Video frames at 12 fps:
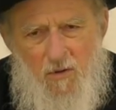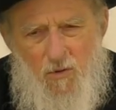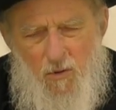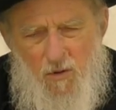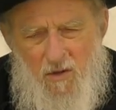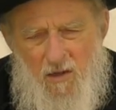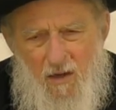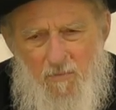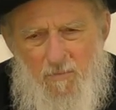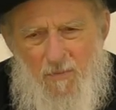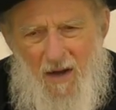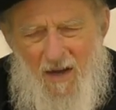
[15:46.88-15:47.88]
could not
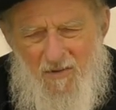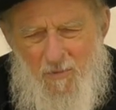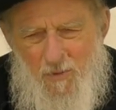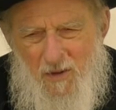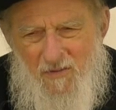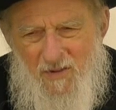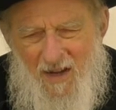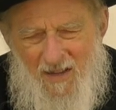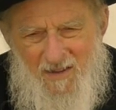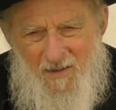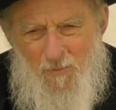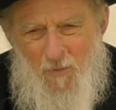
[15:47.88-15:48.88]
possibly have
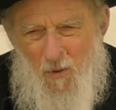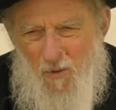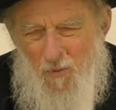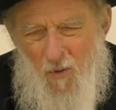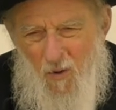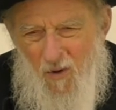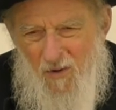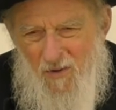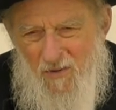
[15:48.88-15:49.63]
gotten it more wrong.